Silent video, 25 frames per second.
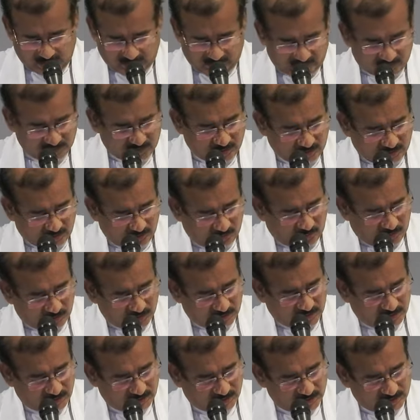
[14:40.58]
And listen to
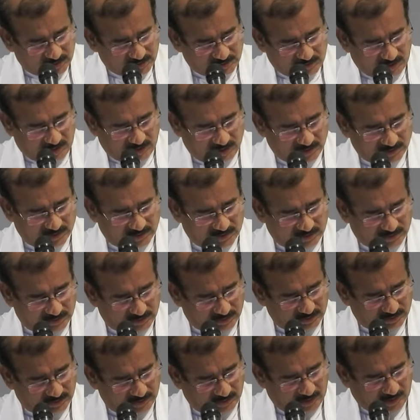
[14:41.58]
what Jesus
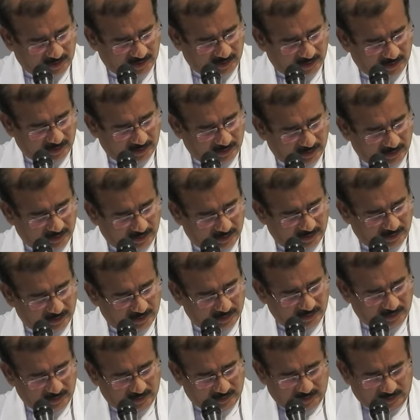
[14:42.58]
says
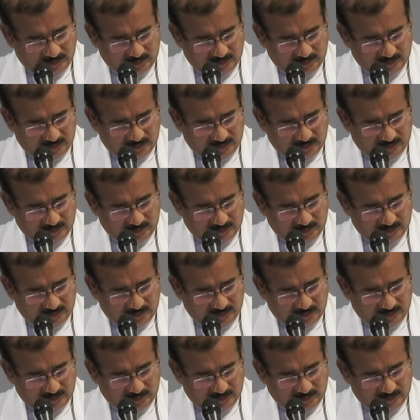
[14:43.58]
in